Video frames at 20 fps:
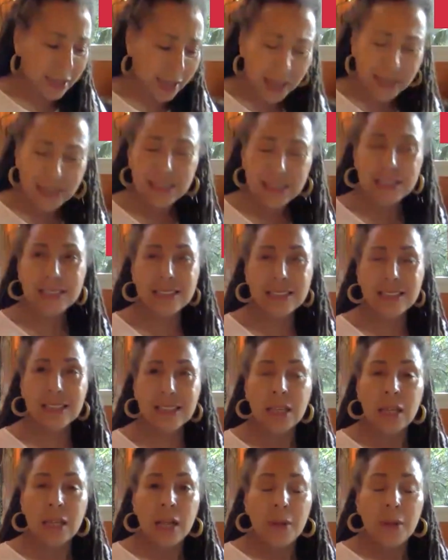candidate.
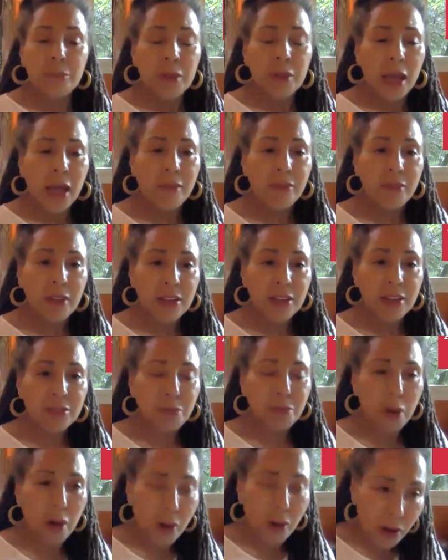And there's
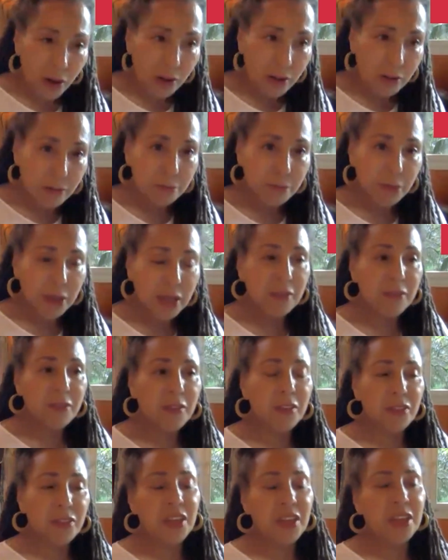part of me
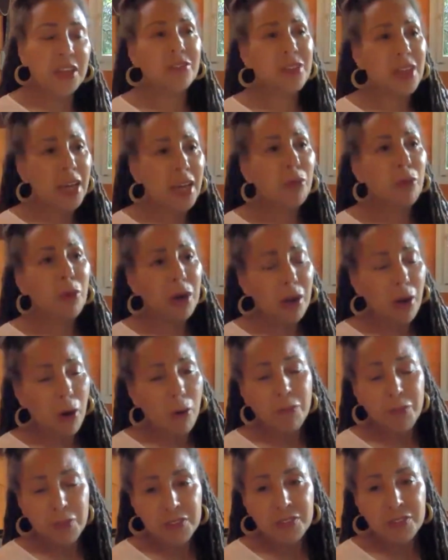that thinks, yeah, well,
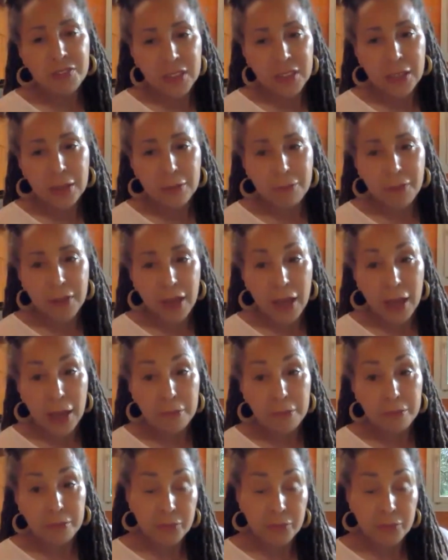obviously, if it
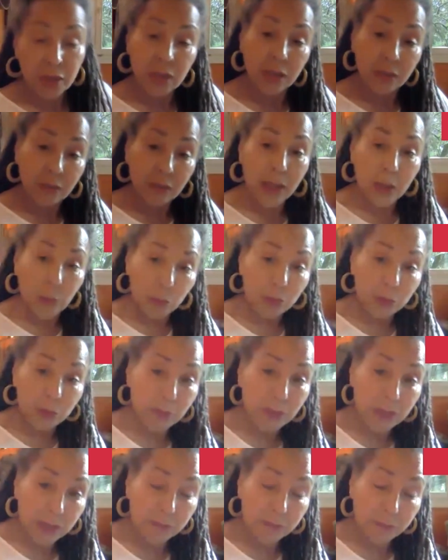happened there would
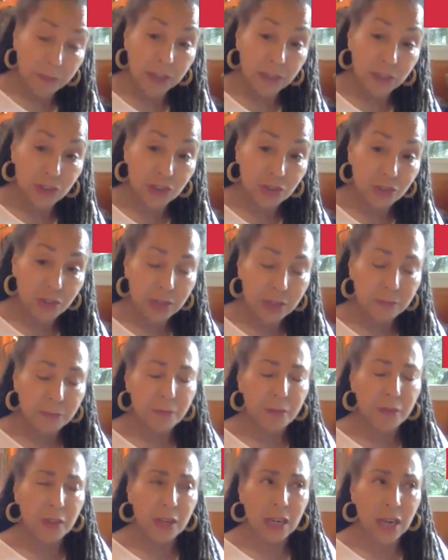be a victory
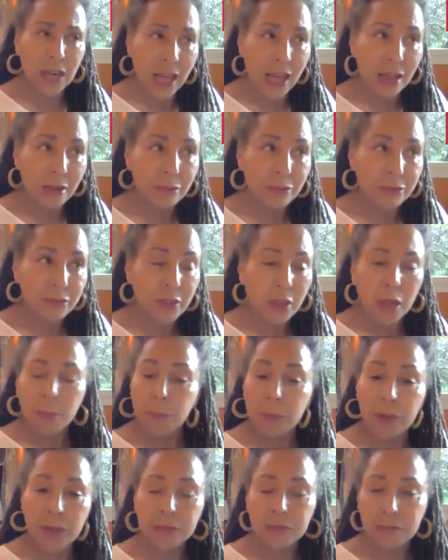for the left.
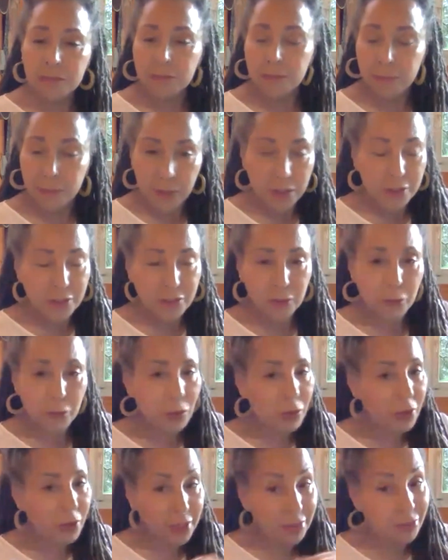But first of
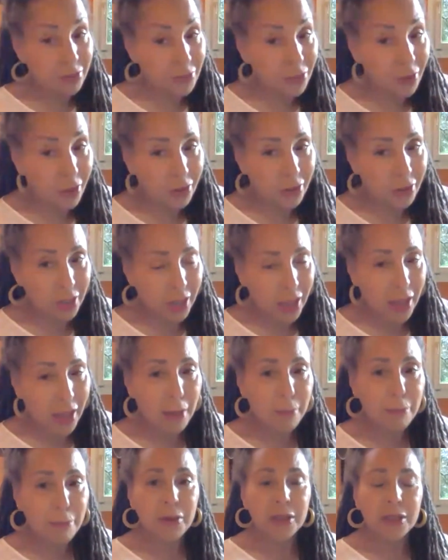all, it's not going to
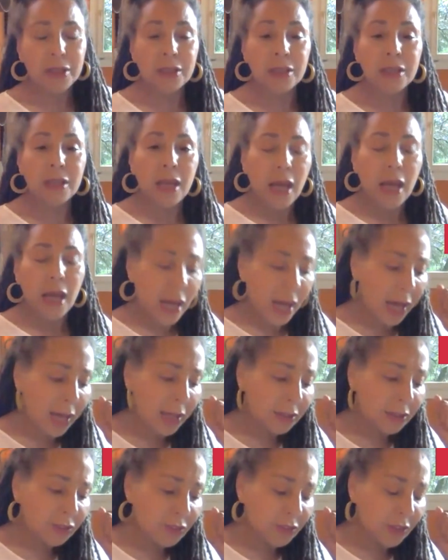happen.
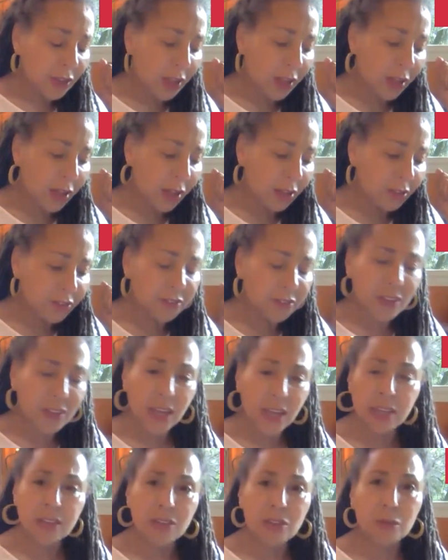And uh,
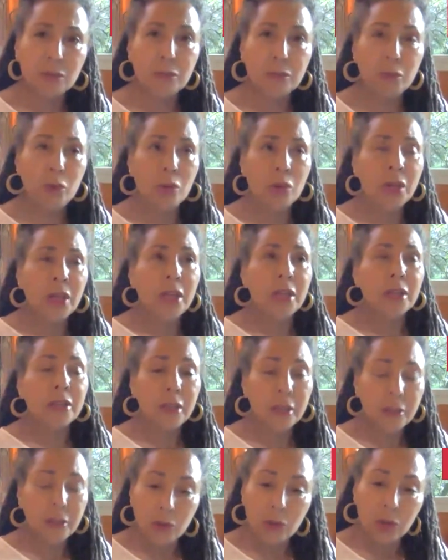second of all,
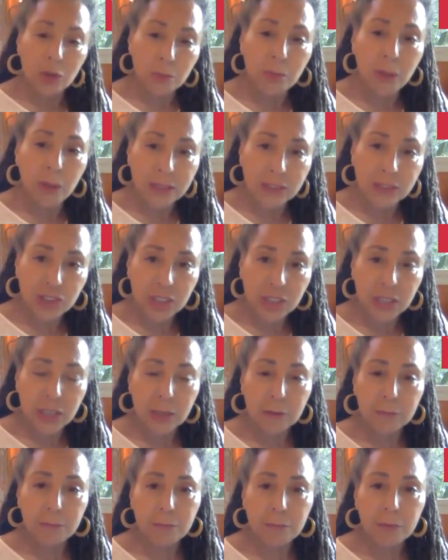can you imagine
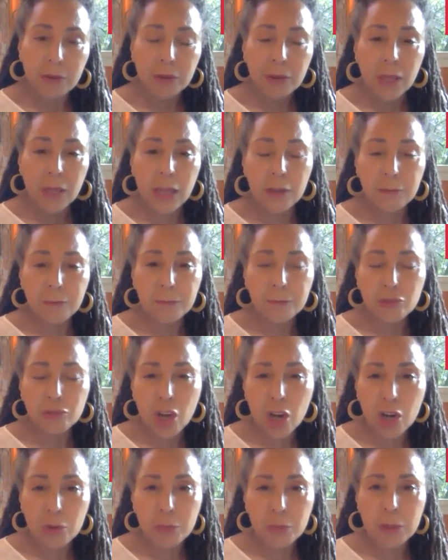if if
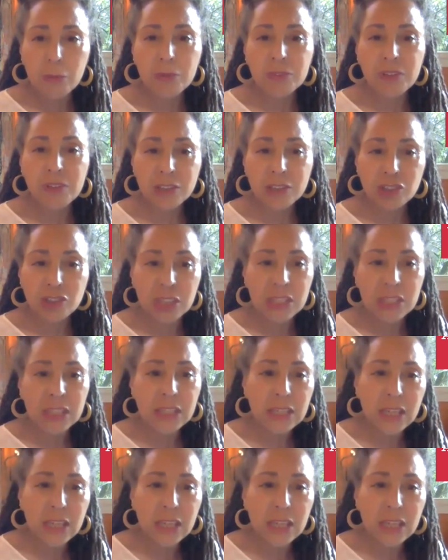Jeremy was actually